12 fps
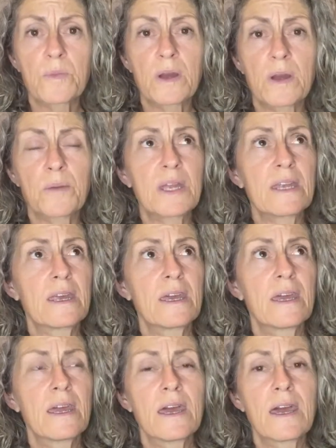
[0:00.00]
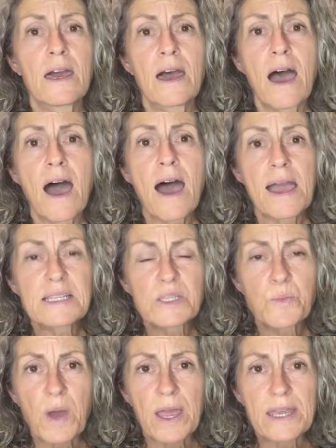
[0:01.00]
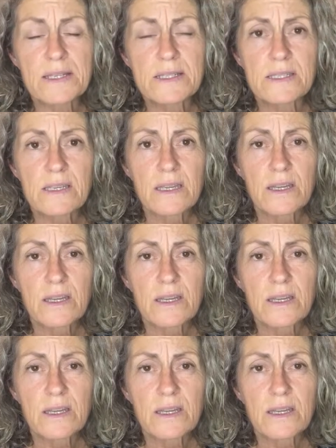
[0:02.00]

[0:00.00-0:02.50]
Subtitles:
I mean, high spikes,